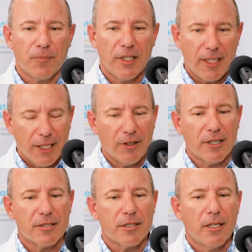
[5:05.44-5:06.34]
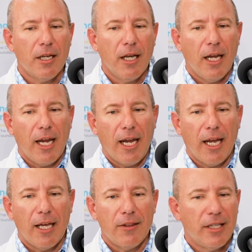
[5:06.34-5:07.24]
adherence.
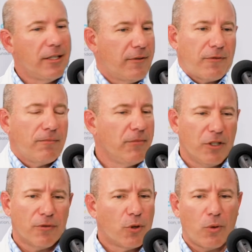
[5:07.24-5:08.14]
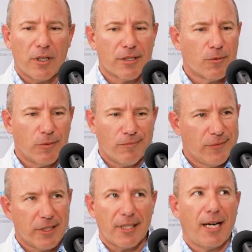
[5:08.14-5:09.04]
And then, of course,
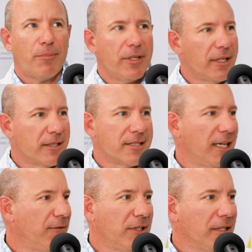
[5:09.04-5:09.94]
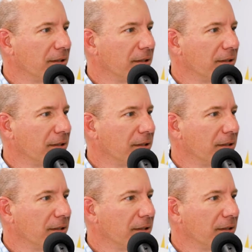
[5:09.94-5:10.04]
the top thing is safety.